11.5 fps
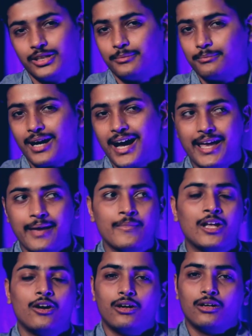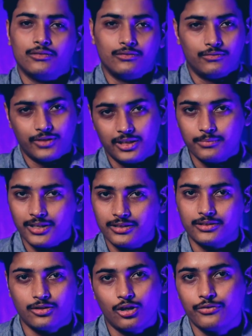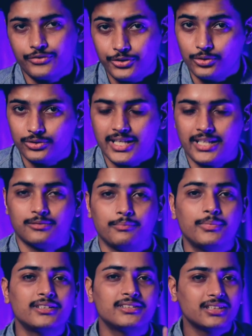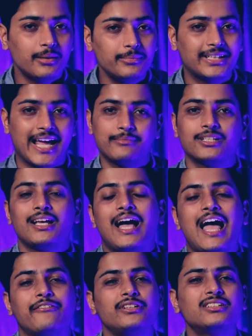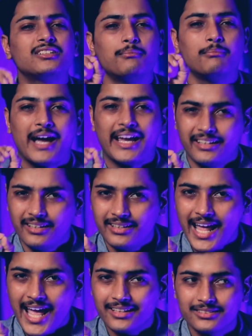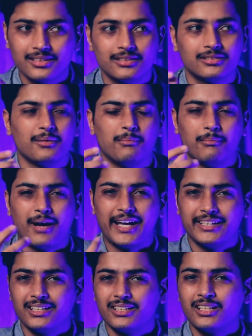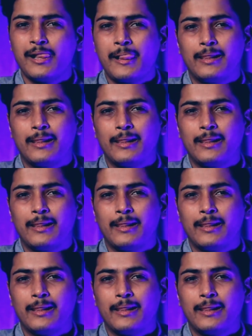in my 1 month of usage. But sometimes I feel some minor lags, some minor